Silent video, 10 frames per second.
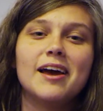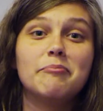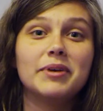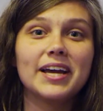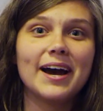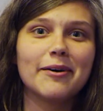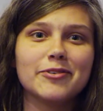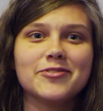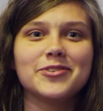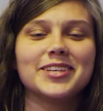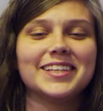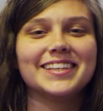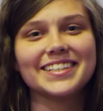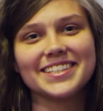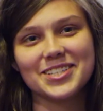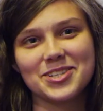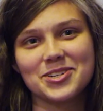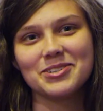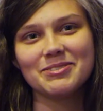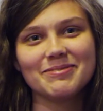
Meow if you think this is true.